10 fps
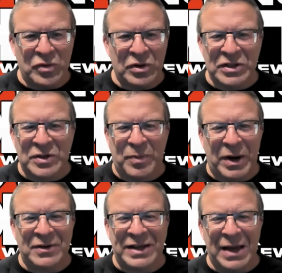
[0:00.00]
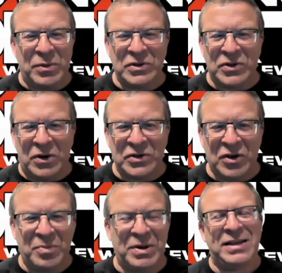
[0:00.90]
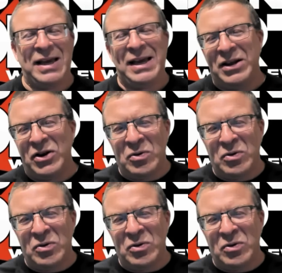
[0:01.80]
inspired tables also. But hey,